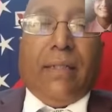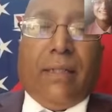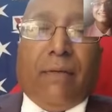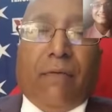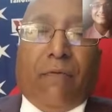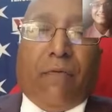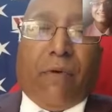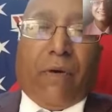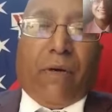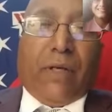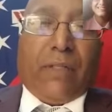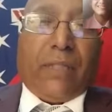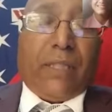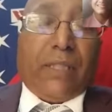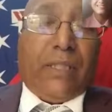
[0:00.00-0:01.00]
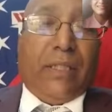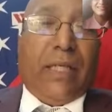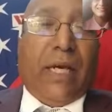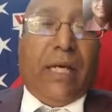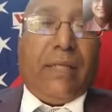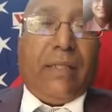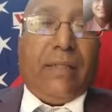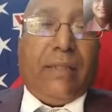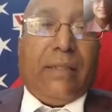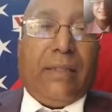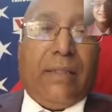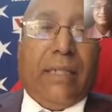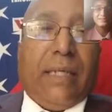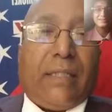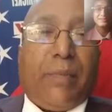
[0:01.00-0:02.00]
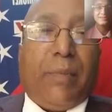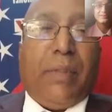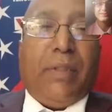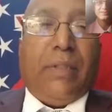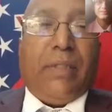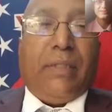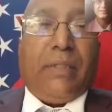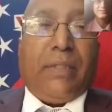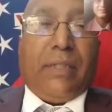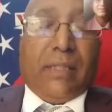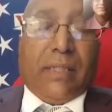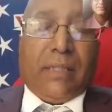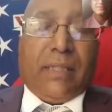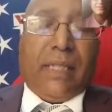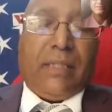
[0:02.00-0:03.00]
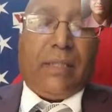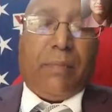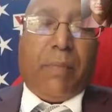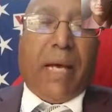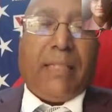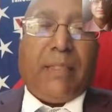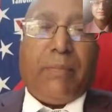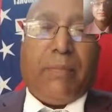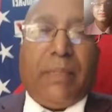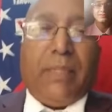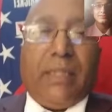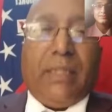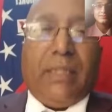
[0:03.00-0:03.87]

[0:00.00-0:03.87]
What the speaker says: Mm-hmm. For such a young, inexperienced, in a sense, batsman